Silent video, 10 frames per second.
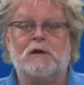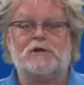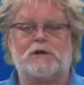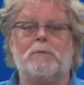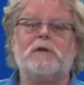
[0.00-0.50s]

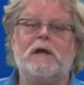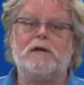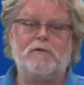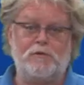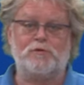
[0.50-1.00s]
Someday
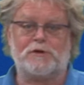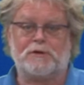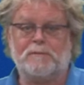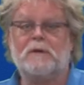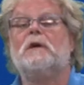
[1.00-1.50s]
in the
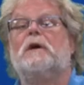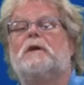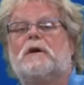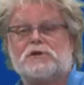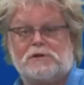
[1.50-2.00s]
future,
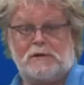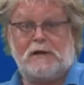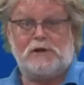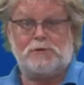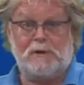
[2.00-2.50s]
another
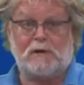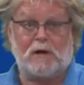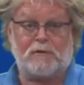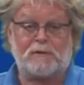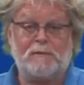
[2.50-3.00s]
Danish beer
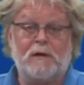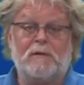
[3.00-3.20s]
lover